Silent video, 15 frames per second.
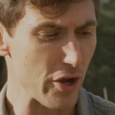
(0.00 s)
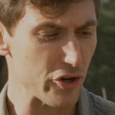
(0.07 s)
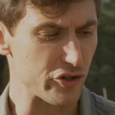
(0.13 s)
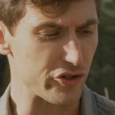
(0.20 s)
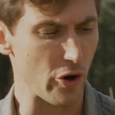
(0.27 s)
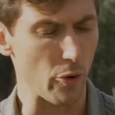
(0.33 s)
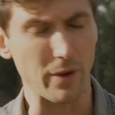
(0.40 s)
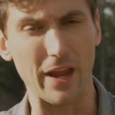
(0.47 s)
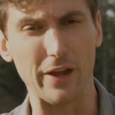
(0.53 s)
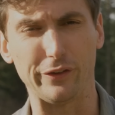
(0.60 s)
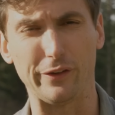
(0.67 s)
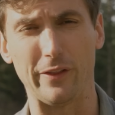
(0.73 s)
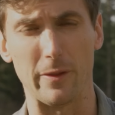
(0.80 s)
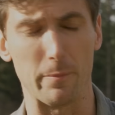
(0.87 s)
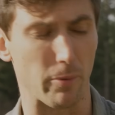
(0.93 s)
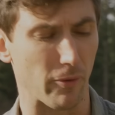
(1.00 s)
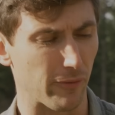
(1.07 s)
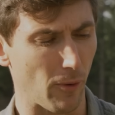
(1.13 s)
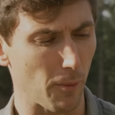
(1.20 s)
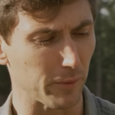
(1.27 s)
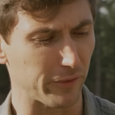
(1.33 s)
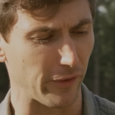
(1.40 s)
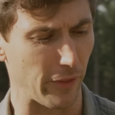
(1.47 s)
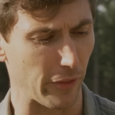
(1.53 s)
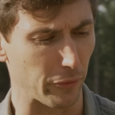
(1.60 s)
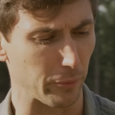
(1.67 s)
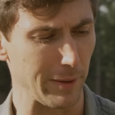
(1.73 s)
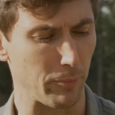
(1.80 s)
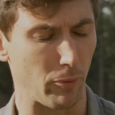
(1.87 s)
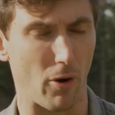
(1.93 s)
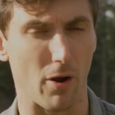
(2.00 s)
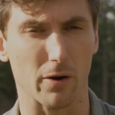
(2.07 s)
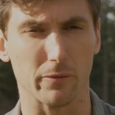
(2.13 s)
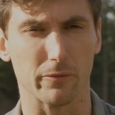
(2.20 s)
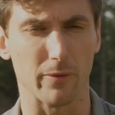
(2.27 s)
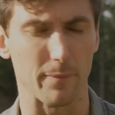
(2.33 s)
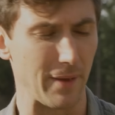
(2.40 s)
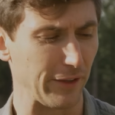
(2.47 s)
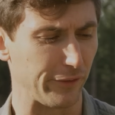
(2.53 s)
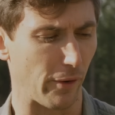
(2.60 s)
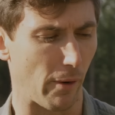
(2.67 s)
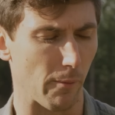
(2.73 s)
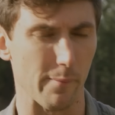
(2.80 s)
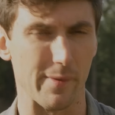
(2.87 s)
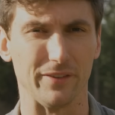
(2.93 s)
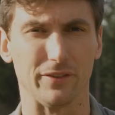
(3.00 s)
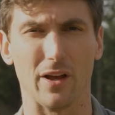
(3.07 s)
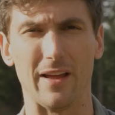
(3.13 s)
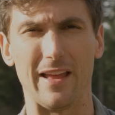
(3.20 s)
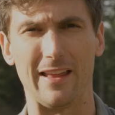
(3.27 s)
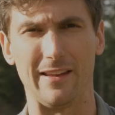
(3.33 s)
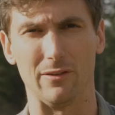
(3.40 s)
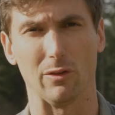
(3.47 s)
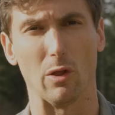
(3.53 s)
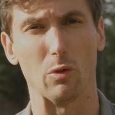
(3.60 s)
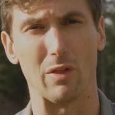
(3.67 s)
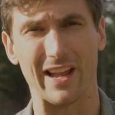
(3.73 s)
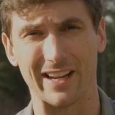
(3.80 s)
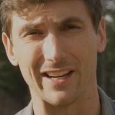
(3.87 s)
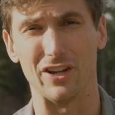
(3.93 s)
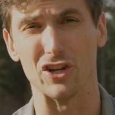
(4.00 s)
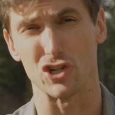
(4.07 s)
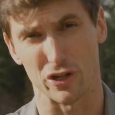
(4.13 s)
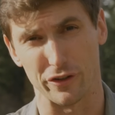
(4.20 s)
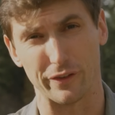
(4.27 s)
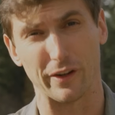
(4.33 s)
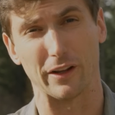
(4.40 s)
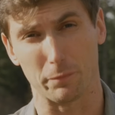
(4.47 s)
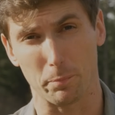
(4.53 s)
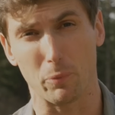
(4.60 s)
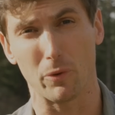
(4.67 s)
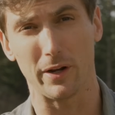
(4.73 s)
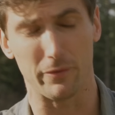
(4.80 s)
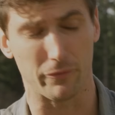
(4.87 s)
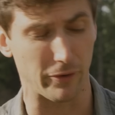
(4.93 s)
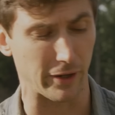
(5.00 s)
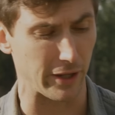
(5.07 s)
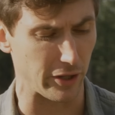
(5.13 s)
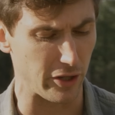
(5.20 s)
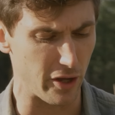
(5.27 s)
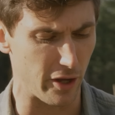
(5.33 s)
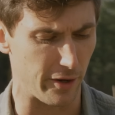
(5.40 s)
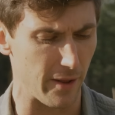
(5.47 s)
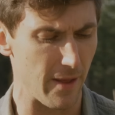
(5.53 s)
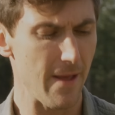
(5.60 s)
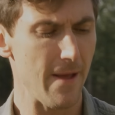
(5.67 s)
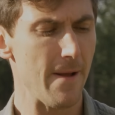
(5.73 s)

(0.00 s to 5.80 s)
showcasing the performance of the three prong from Knight's Armament in low light conditions and it's pretty freaking good.